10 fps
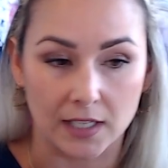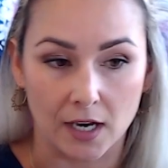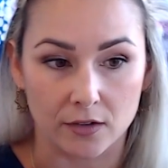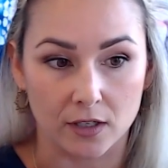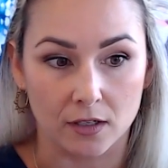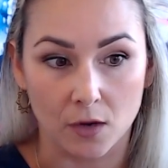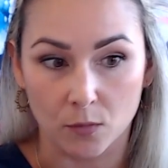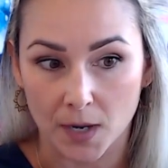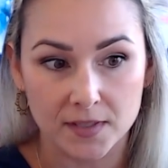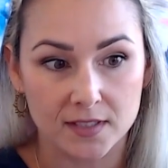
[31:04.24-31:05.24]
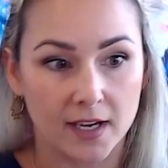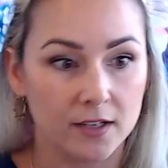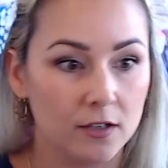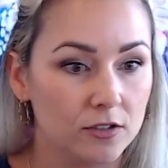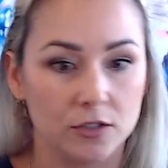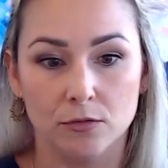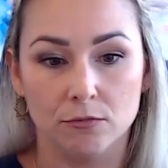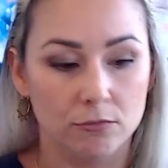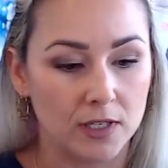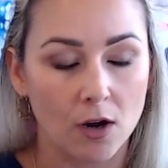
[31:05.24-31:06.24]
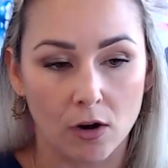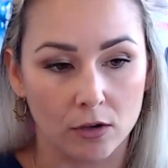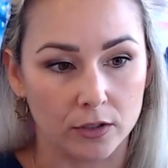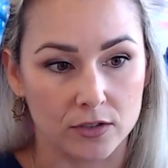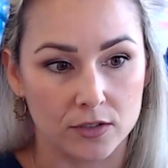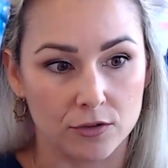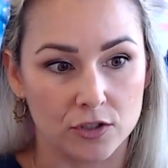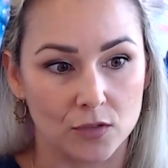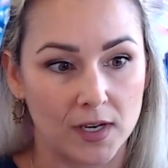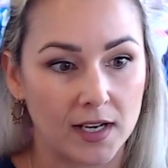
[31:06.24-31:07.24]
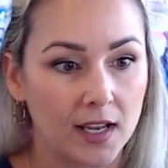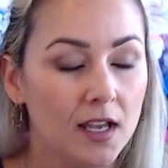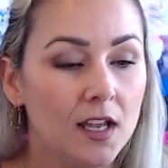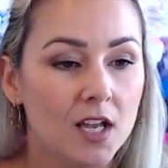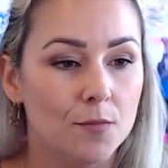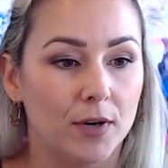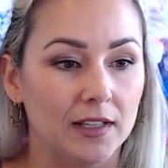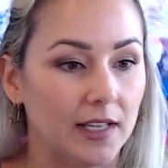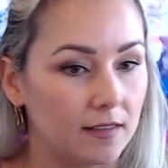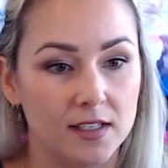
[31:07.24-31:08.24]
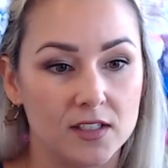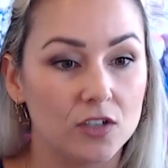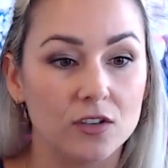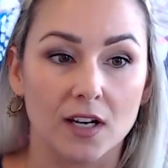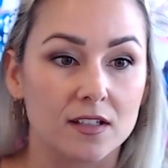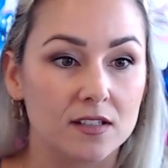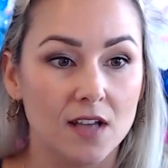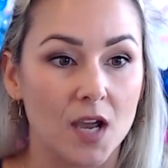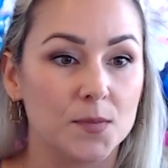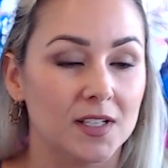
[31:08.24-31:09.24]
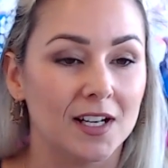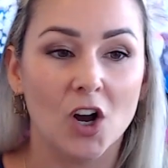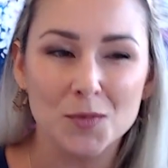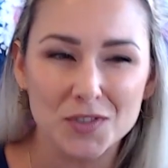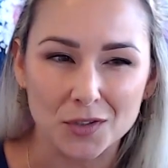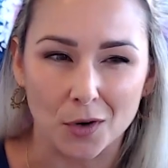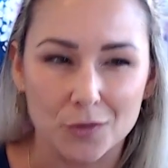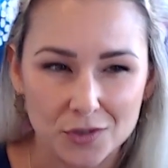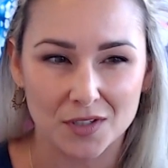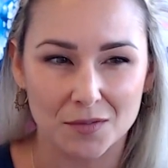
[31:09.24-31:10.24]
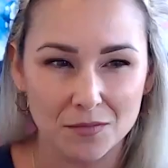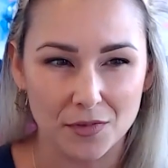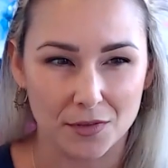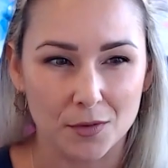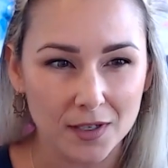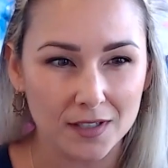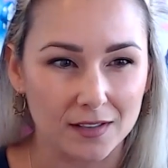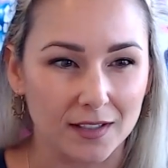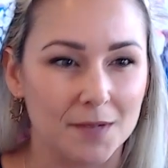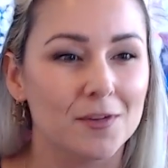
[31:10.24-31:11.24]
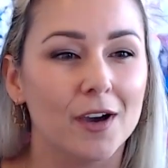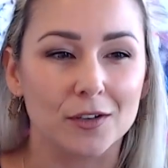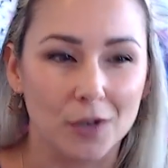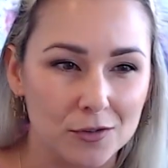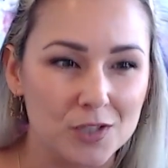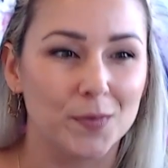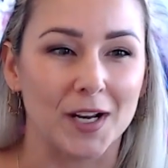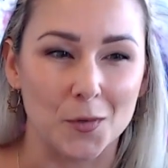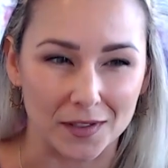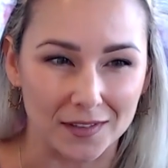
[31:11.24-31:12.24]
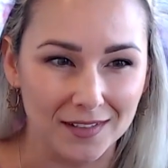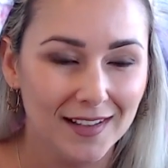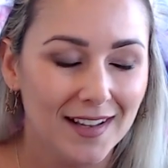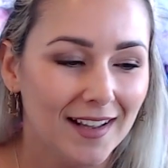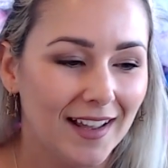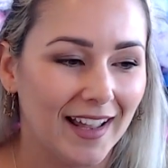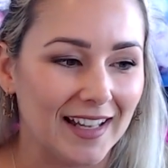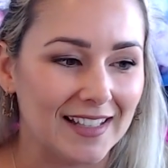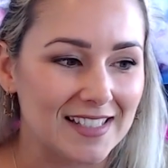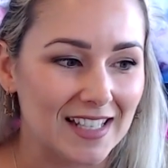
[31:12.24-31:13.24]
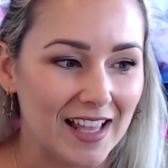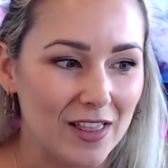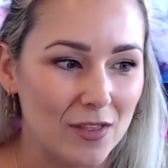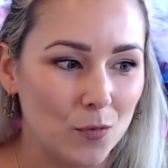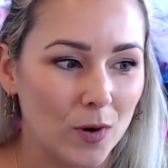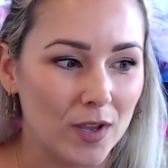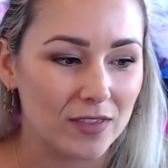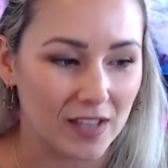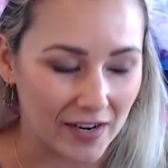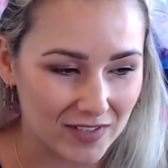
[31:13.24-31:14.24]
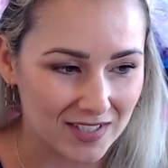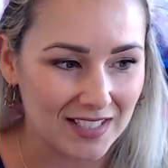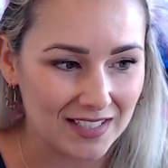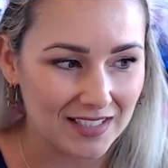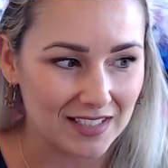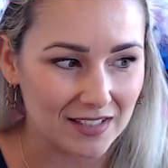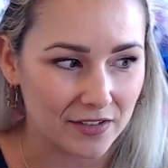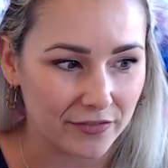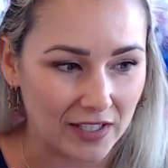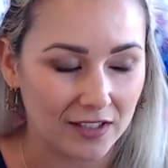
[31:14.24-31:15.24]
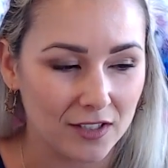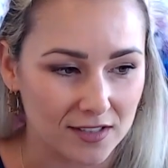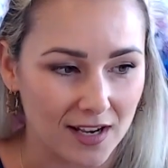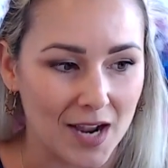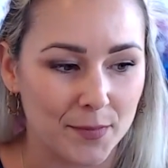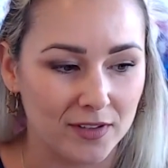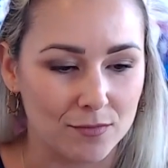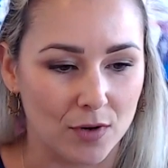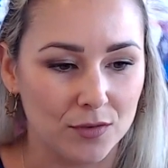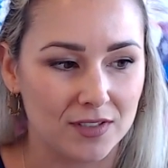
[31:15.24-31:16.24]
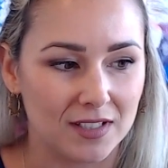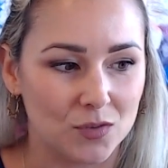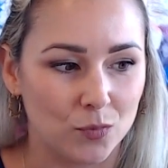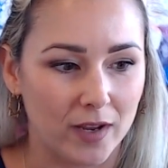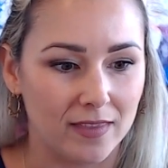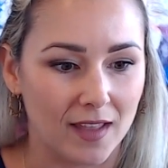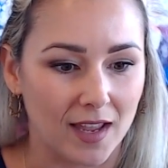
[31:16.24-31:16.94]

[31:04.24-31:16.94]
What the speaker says: out a web designer to rehaul your social media. But like, these are your next steps. And I almost coach them through it. Like, I'm not a coach, but I will. And what I've seen the failures happen the most is when